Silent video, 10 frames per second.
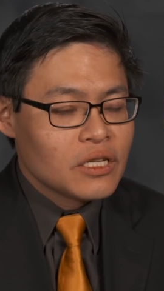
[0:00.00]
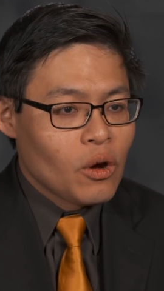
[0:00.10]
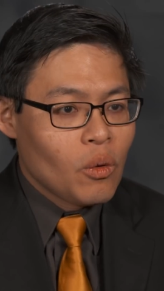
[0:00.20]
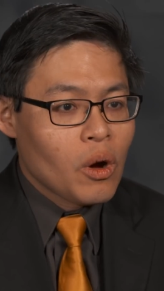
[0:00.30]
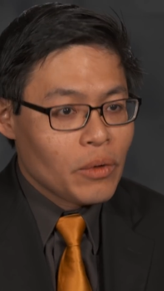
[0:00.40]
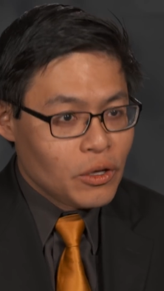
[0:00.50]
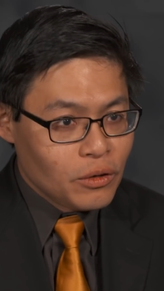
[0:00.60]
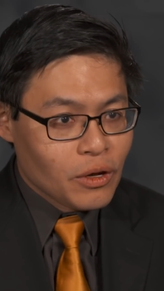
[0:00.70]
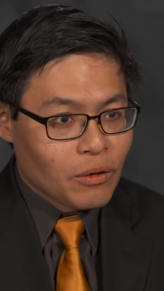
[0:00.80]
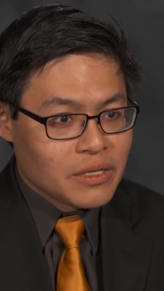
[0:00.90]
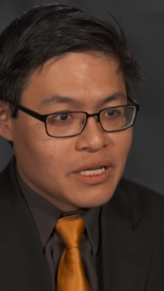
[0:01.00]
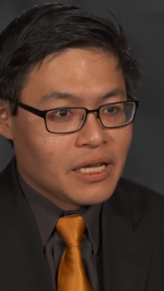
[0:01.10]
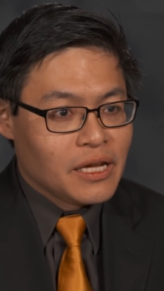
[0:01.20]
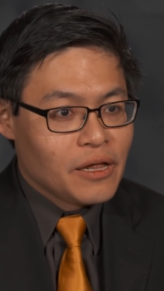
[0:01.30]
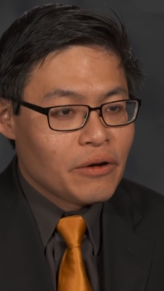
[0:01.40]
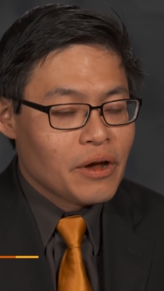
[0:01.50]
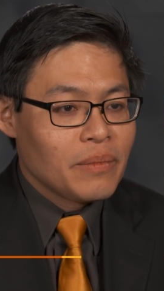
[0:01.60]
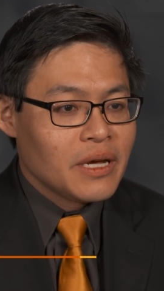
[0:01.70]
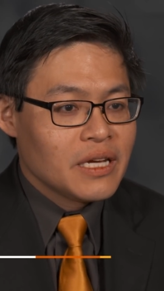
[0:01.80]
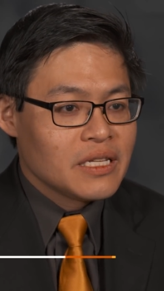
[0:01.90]
So what we do know is that
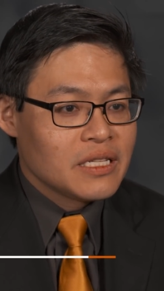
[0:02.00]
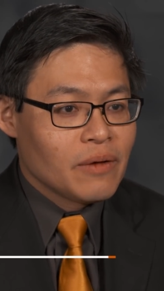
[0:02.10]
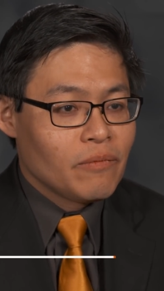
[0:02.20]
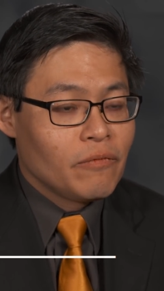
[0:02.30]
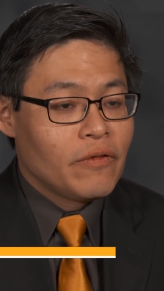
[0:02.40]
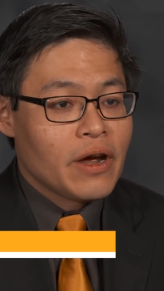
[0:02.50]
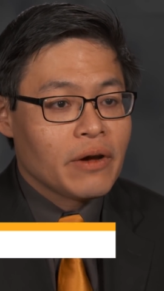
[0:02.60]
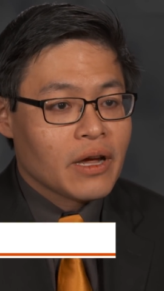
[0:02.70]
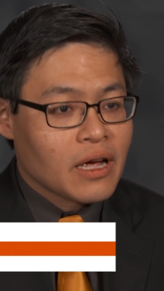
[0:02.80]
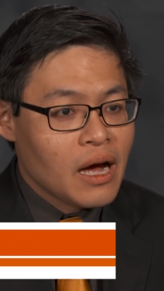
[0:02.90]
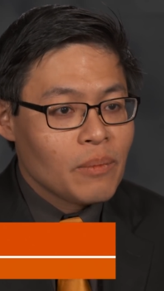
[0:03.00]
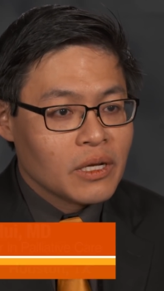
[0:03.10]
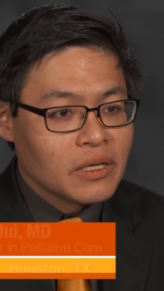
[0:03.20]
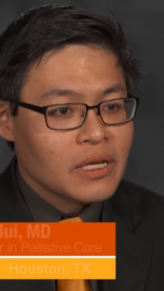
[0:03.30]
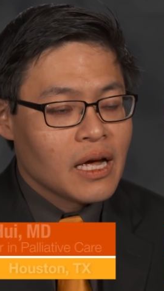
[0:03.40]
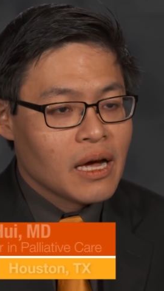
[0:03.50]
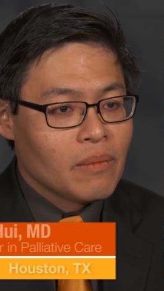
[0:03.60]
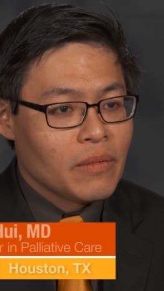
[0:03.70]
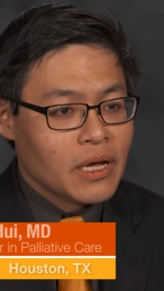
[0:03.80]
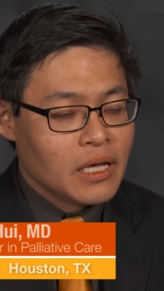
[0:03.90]
delirium is very common
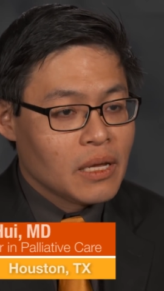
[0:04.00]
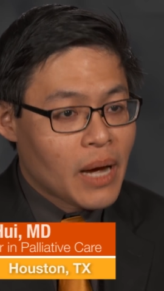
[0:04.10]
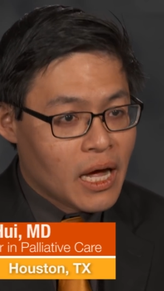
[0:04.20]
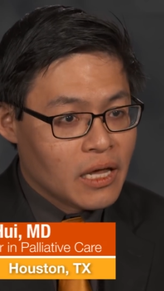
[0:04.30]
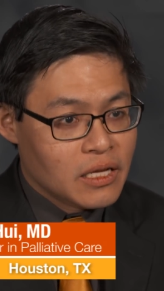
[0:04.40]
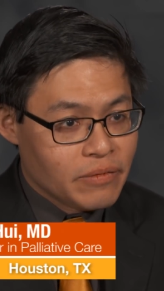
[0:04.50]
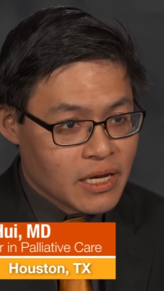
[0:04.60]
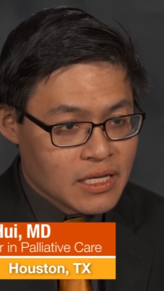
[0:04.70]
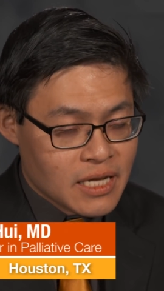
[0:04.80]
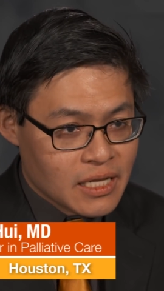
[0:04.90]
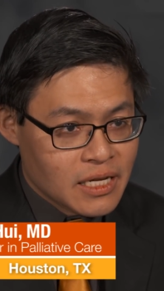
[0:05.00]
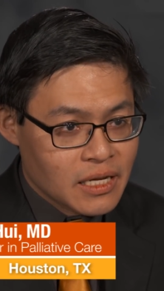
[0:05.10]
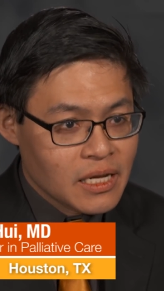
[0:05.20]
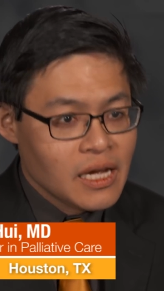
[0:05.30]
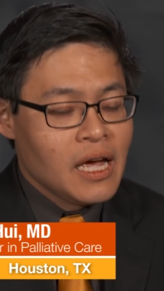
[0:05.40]
in the palliative care setting,